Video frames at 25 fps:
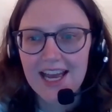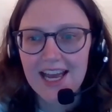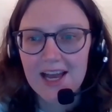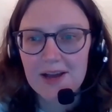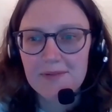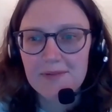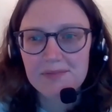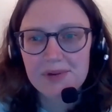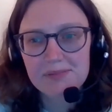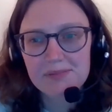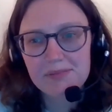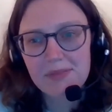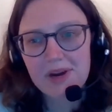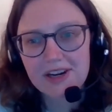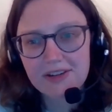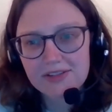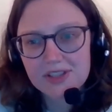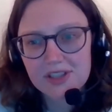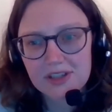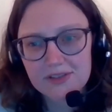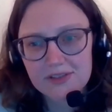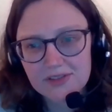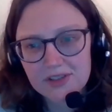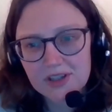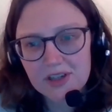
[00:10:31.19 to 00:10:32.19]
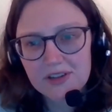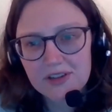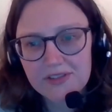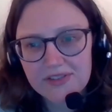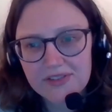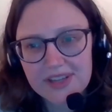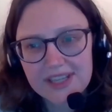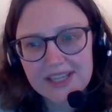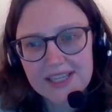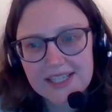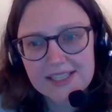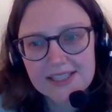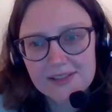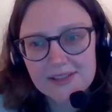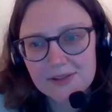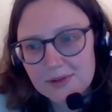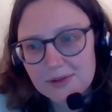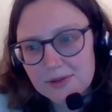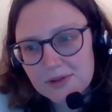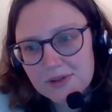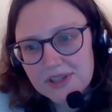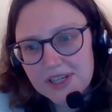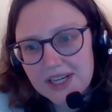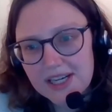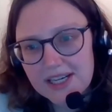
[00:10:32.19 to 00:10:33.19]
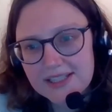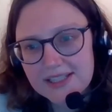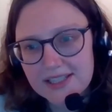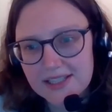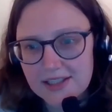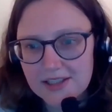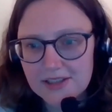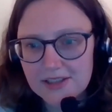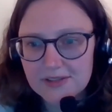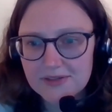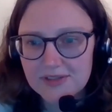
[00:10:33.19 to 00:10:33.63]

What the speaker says: but Microsoft Office, organizing